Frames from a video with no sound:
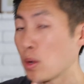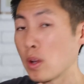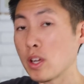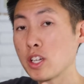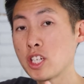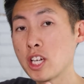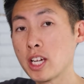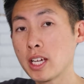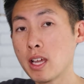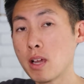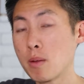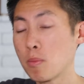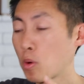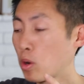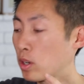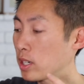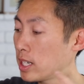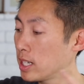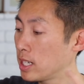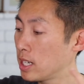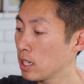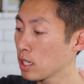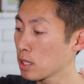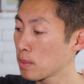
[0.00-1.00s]
you want to check out more
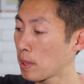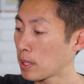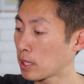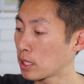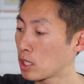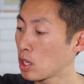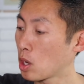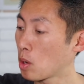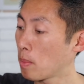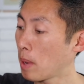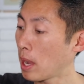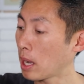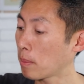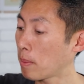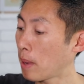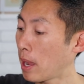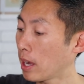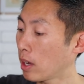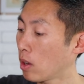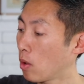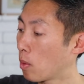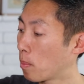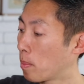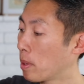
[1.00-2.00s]
details about the tote
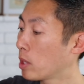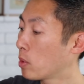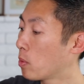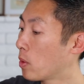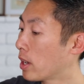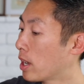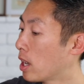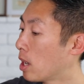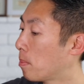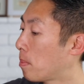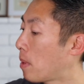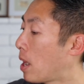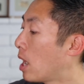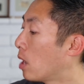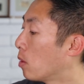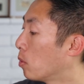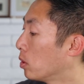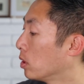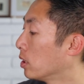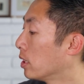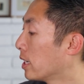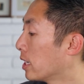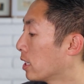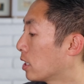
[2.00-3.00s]
backpack or pick one up, I
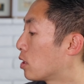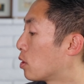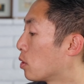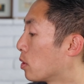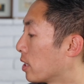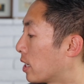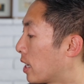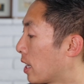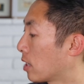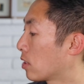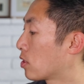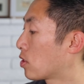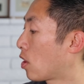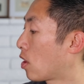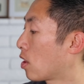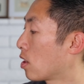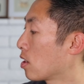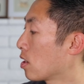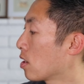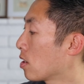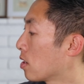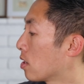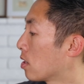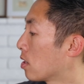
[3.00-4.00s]
will link to the Kickstarter.